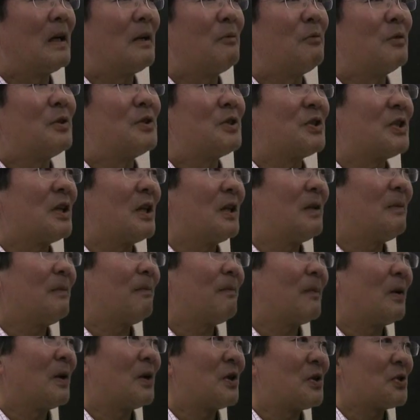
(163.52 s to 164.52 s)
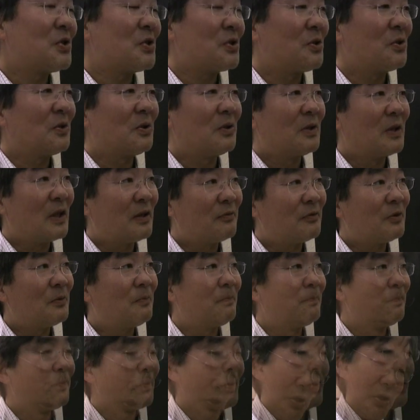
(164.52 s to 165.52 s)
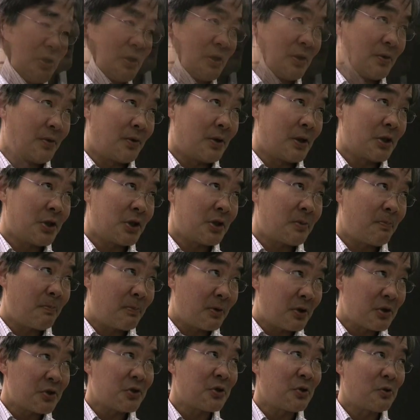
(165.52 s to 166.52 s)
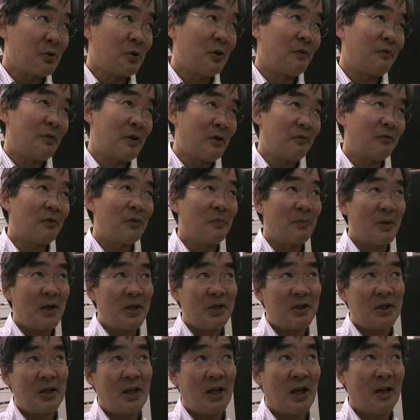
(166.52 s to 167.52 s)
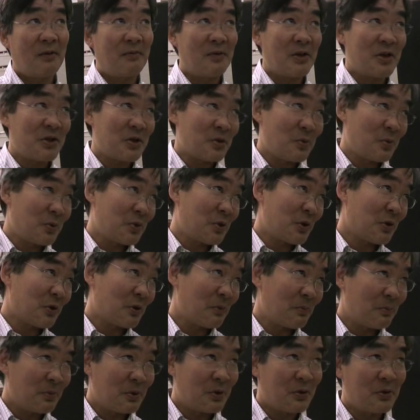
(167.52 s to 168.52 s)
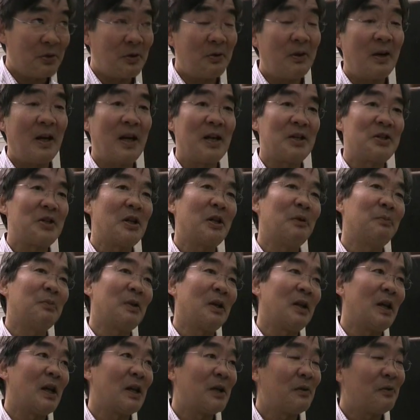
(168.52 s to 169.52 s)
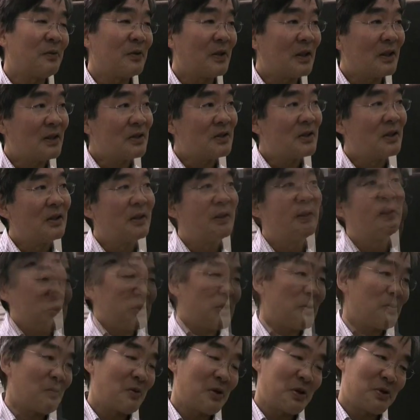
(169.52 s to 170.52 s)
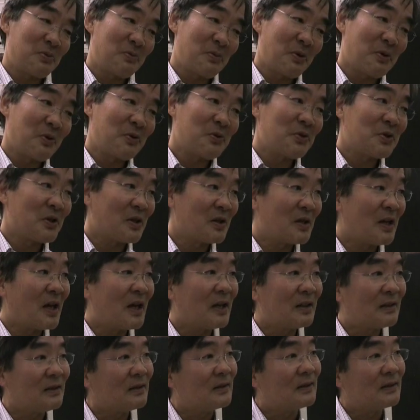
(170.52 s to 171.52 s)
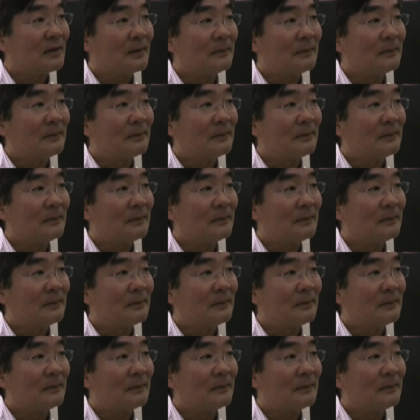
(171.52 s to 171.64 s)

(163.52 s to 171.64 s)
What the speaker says: would say, on a certain level. The dispersal of information, obviously with the computer, has helped a lot of things. Some of these bows are not,